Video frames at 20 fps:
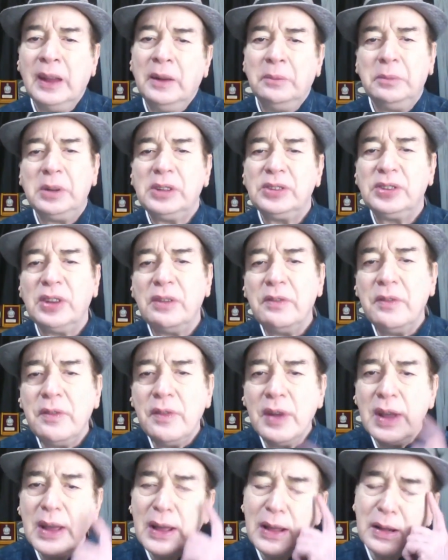But
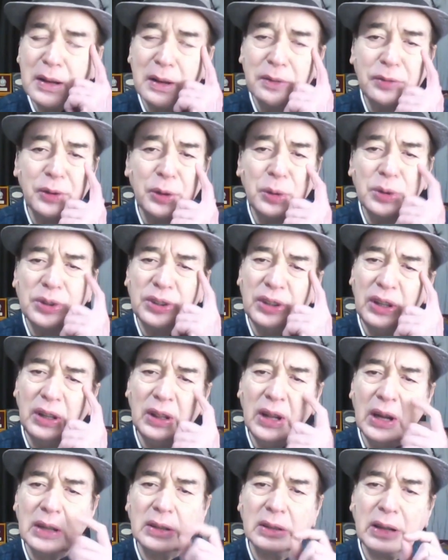somewhere, if you see
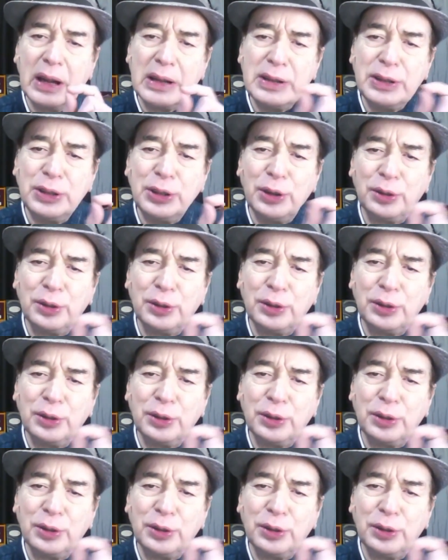that touch